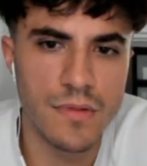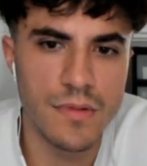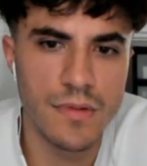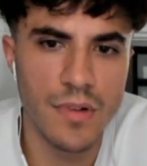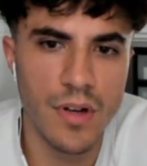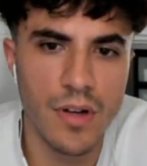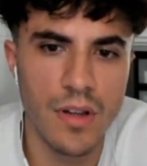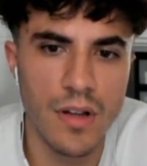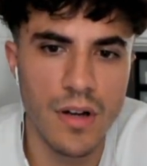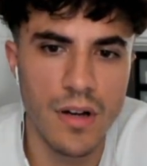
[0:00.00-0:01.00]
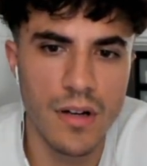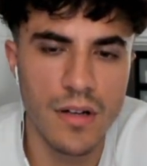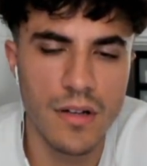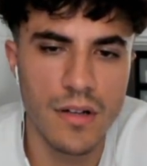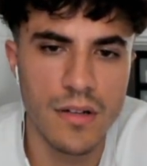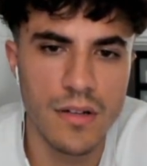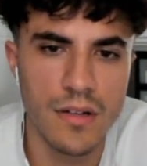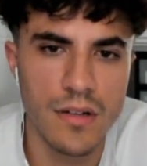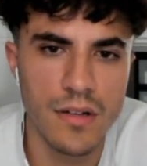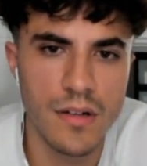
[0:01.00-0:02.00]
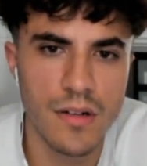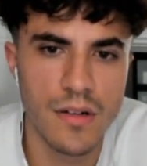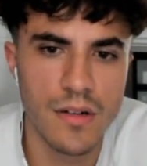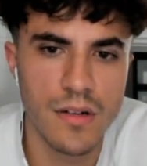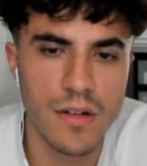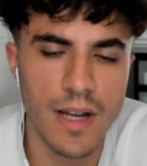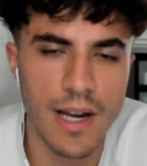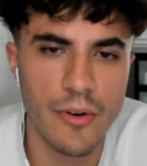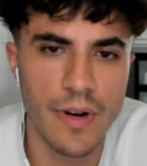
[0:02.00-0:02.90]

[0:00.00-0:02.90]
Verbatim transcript: the clock. Hour